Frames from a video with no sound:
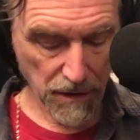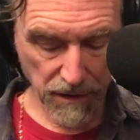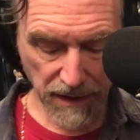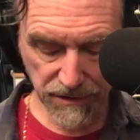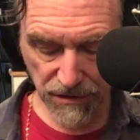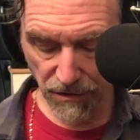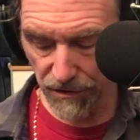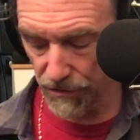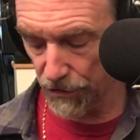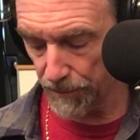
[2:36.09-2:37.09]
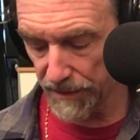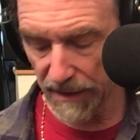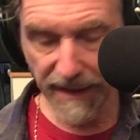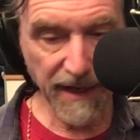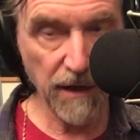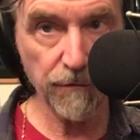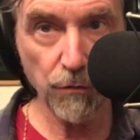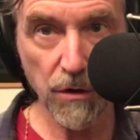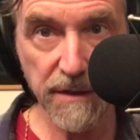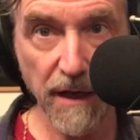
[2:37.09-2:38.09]
Okay, so the loop that I have
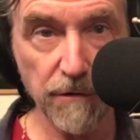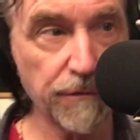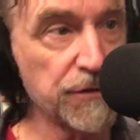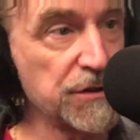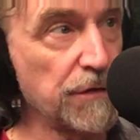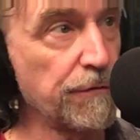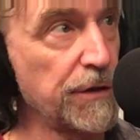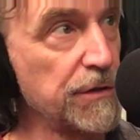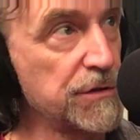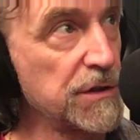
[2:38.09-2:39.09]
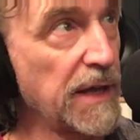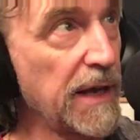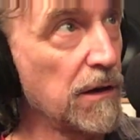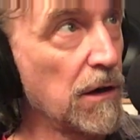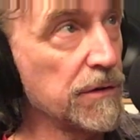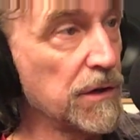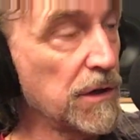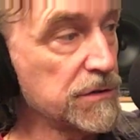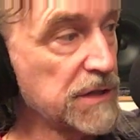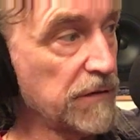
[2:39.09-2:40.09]
worked out for you today on
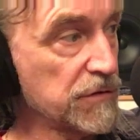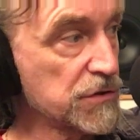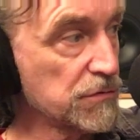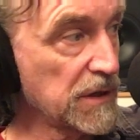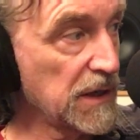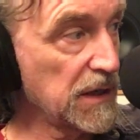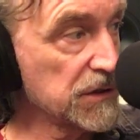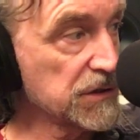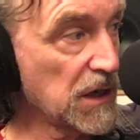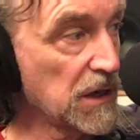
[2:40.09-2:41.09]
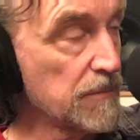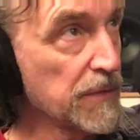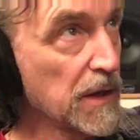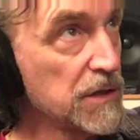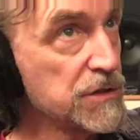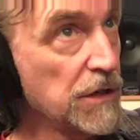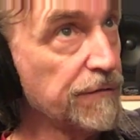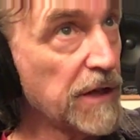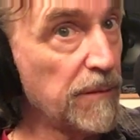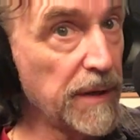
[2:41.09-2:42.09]
the 7 string is G
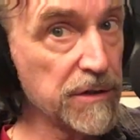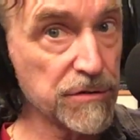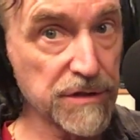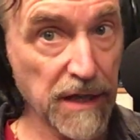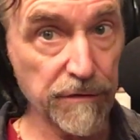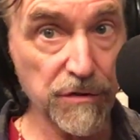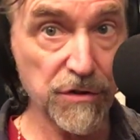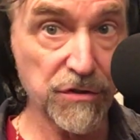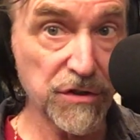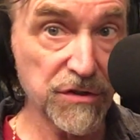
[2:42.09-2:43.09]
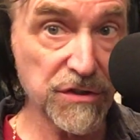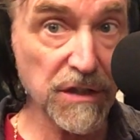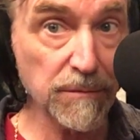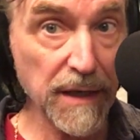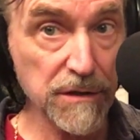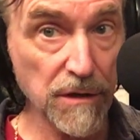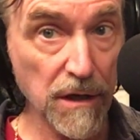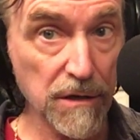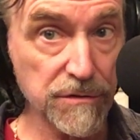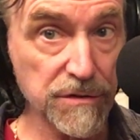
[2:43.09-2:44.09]
flat major 7th to
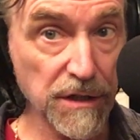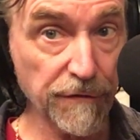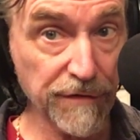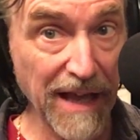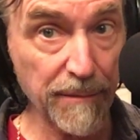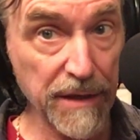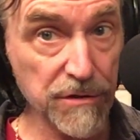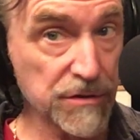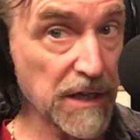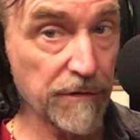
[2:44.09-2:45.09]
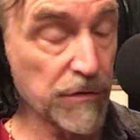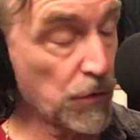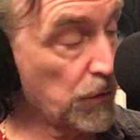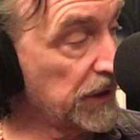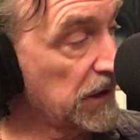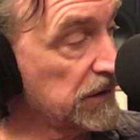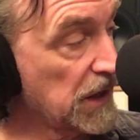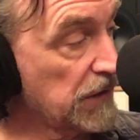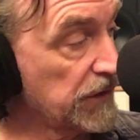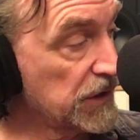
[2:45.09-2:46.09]
C flat major 7th, or you can
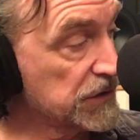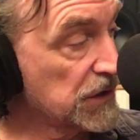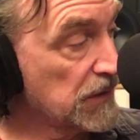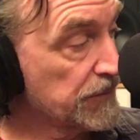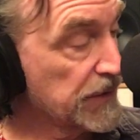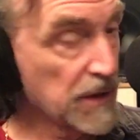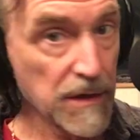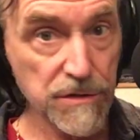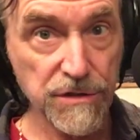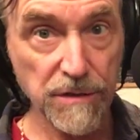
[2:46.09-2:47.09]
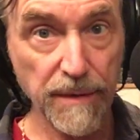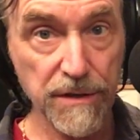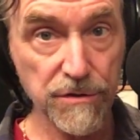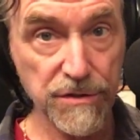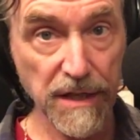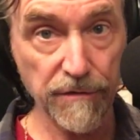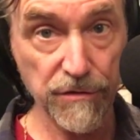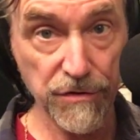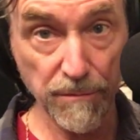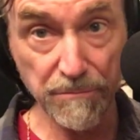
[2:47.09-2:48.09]
think of it as G major
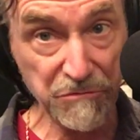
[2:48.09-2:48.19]
7th to